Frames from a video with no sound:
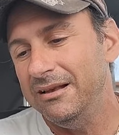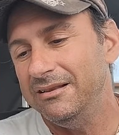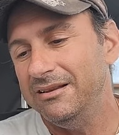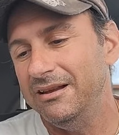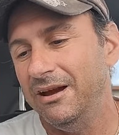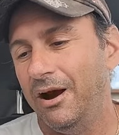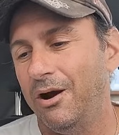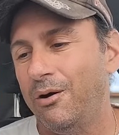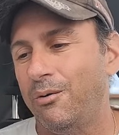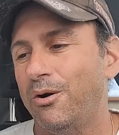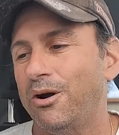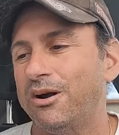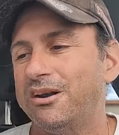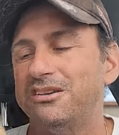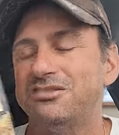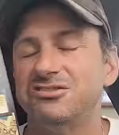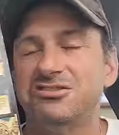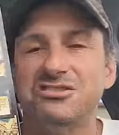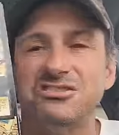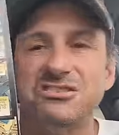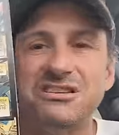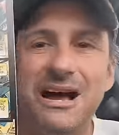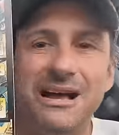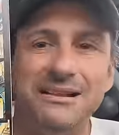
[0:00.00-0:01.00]
The artwork is
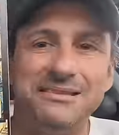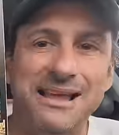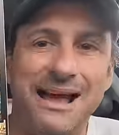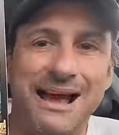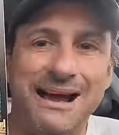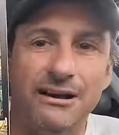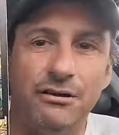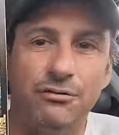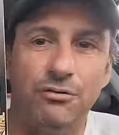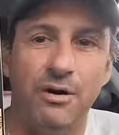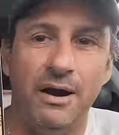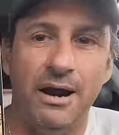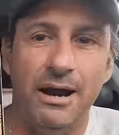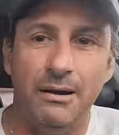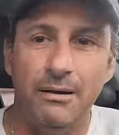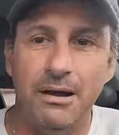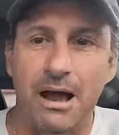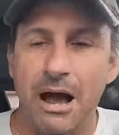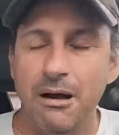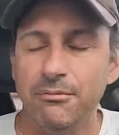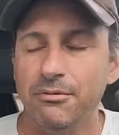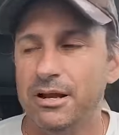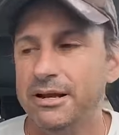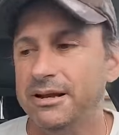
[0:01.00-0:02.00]
just not that great.
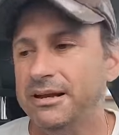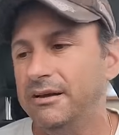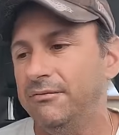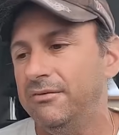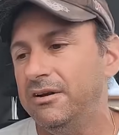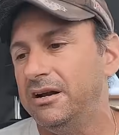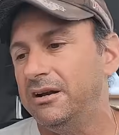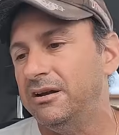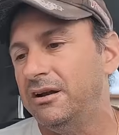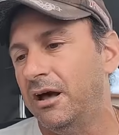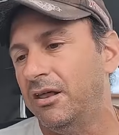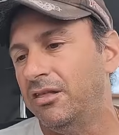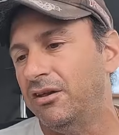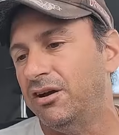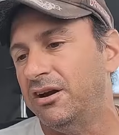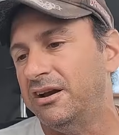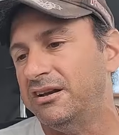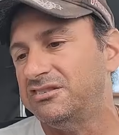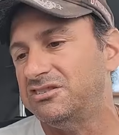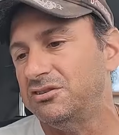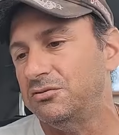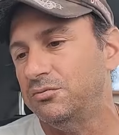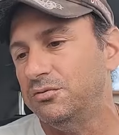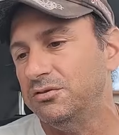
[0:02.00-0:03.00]
I'm going to give it another
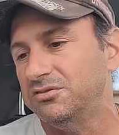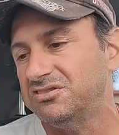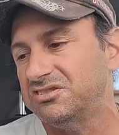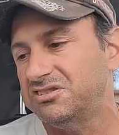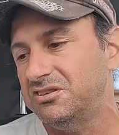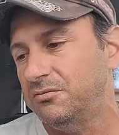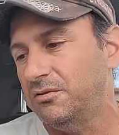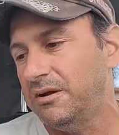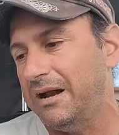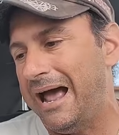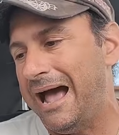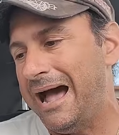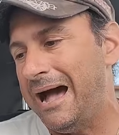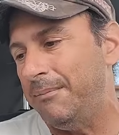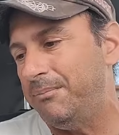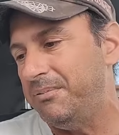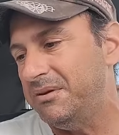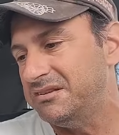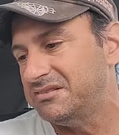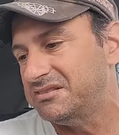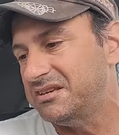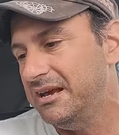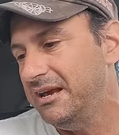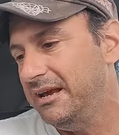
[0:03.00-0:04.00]
issue. We'll see what
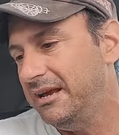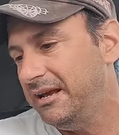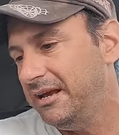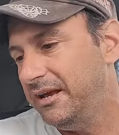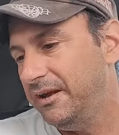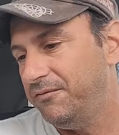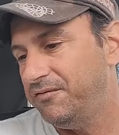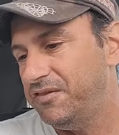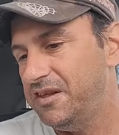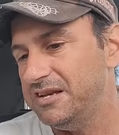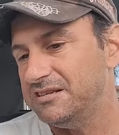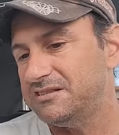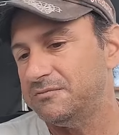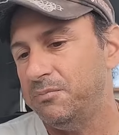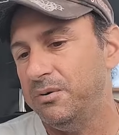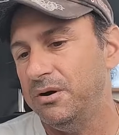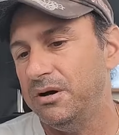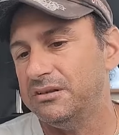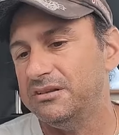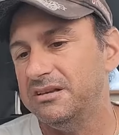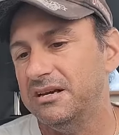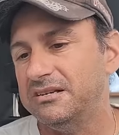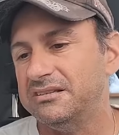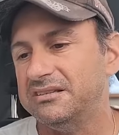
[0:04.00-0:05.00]
happens. If this
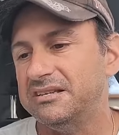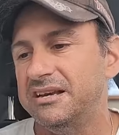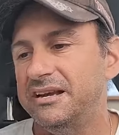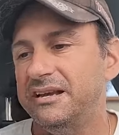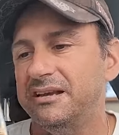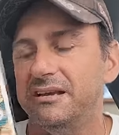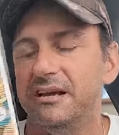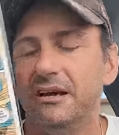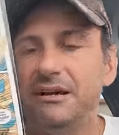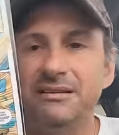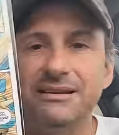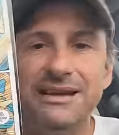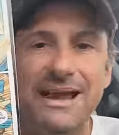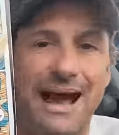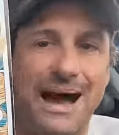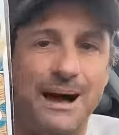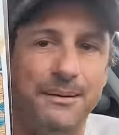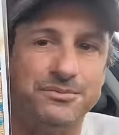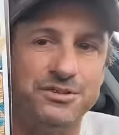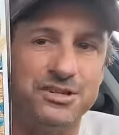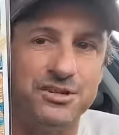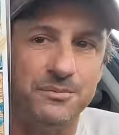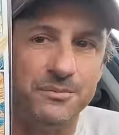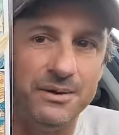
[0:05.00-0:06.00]
book doesn't
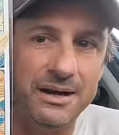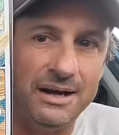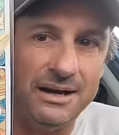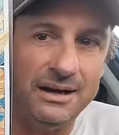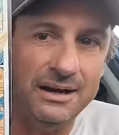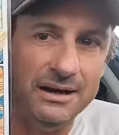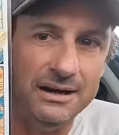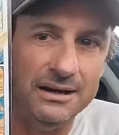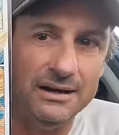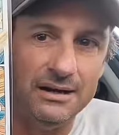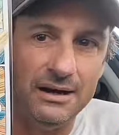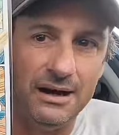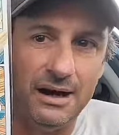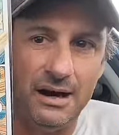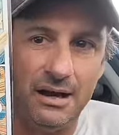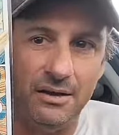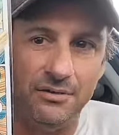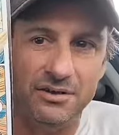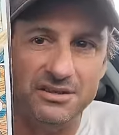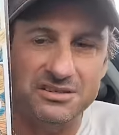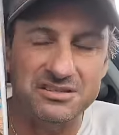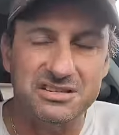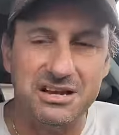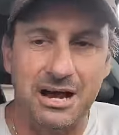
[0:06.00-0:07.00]
capture me
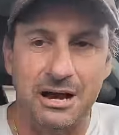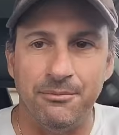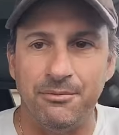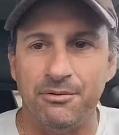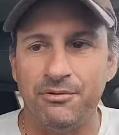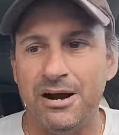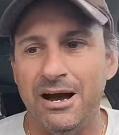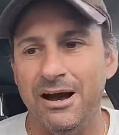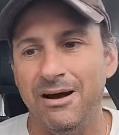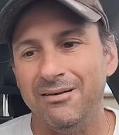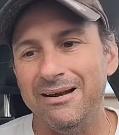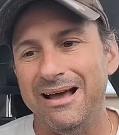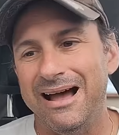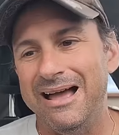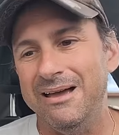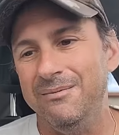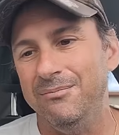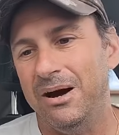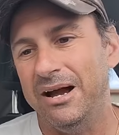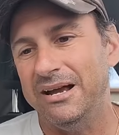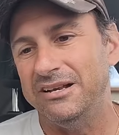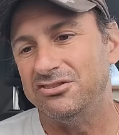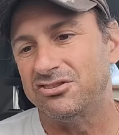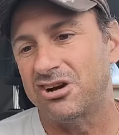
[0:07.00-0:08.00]
uh, this time around, I
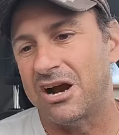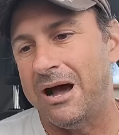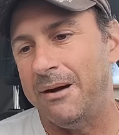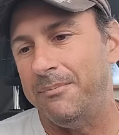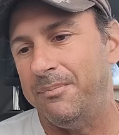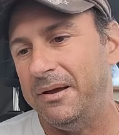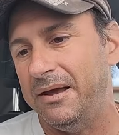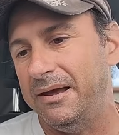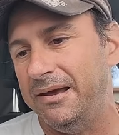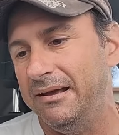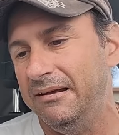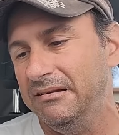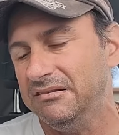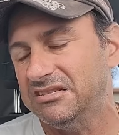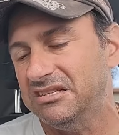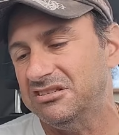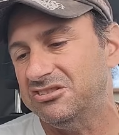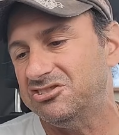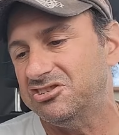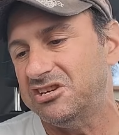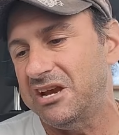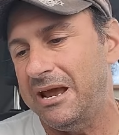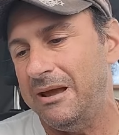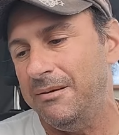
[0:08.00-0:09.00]
might drop it. It's
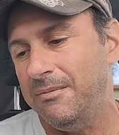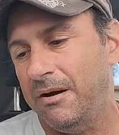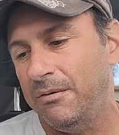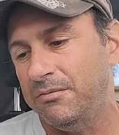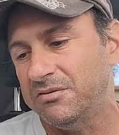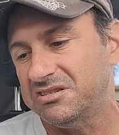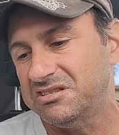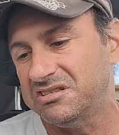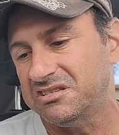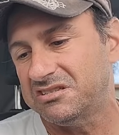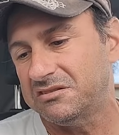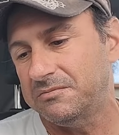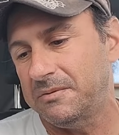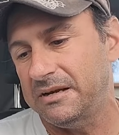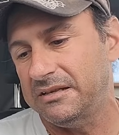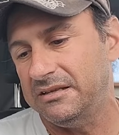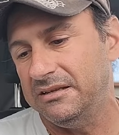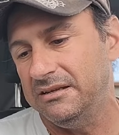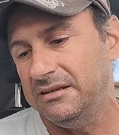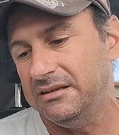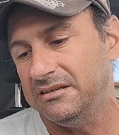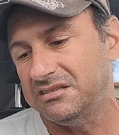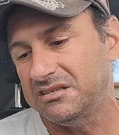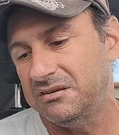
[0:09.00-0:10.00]
a shame. I was
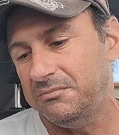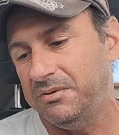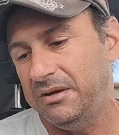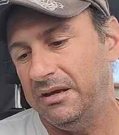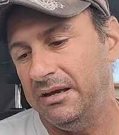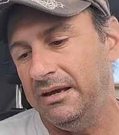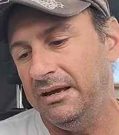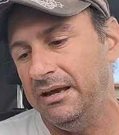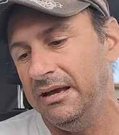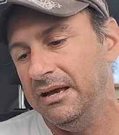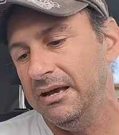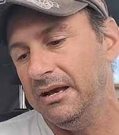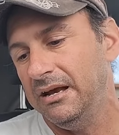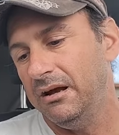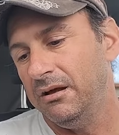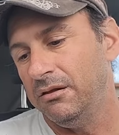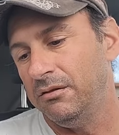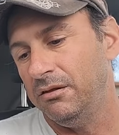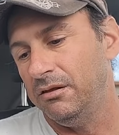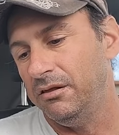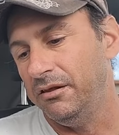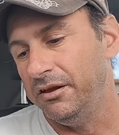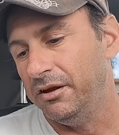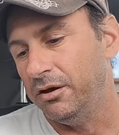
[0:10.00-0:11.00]
expecting this to be a
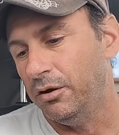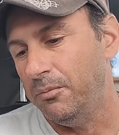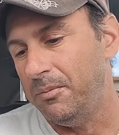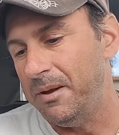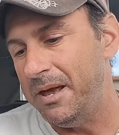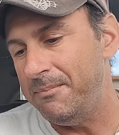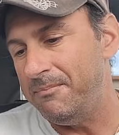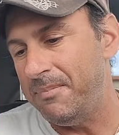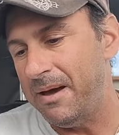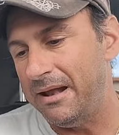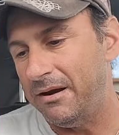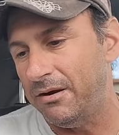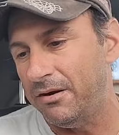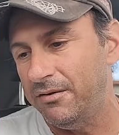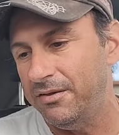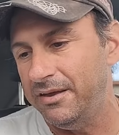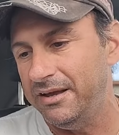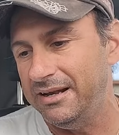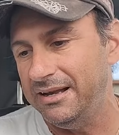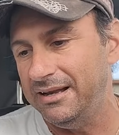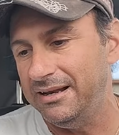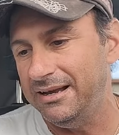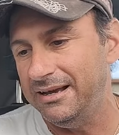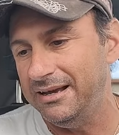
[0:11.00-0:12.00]
little bit better
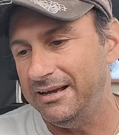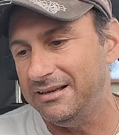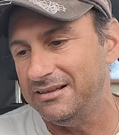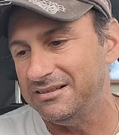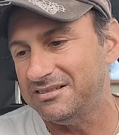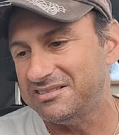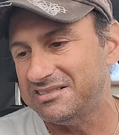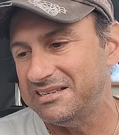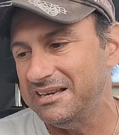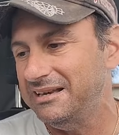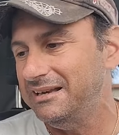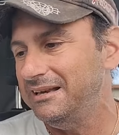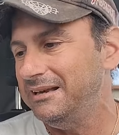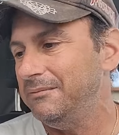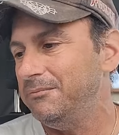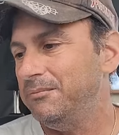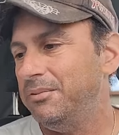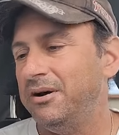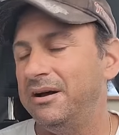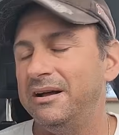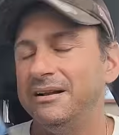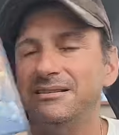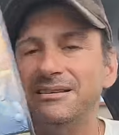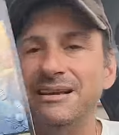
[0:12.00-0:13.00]
than it is.
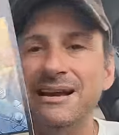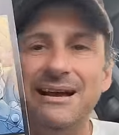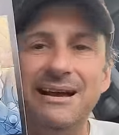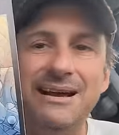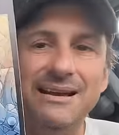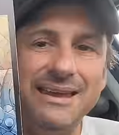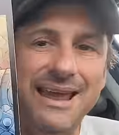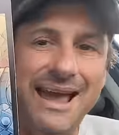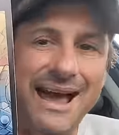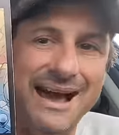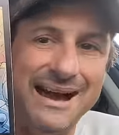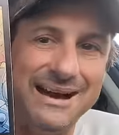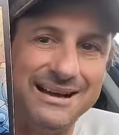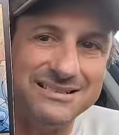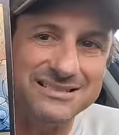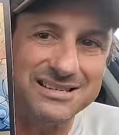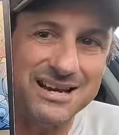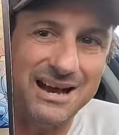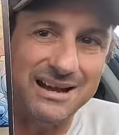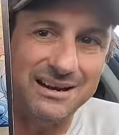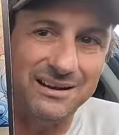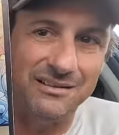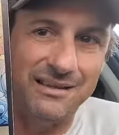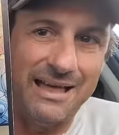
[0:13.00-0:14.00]
But uh, yeah, it's
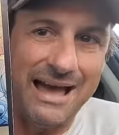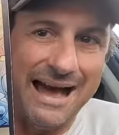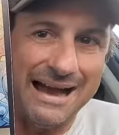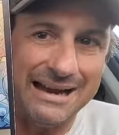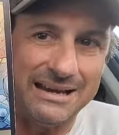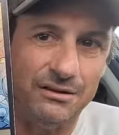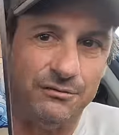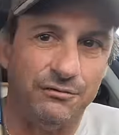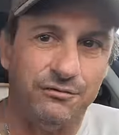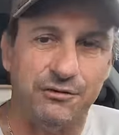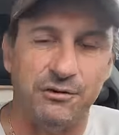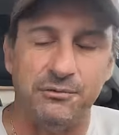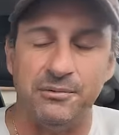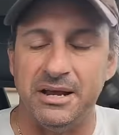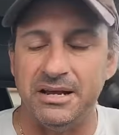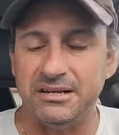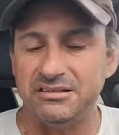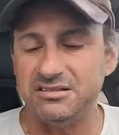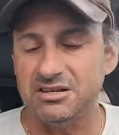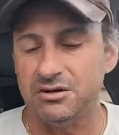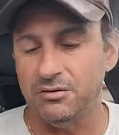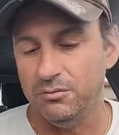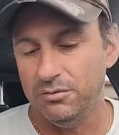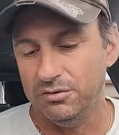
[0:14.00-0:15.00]
kind of lacking for me.
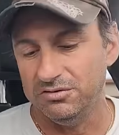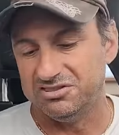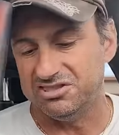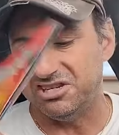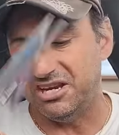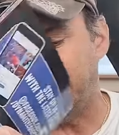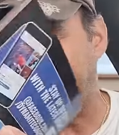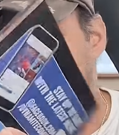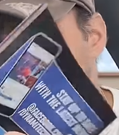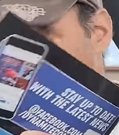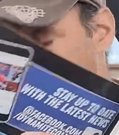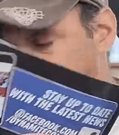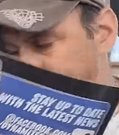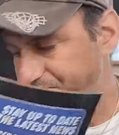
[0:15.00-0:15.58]
So we'll see.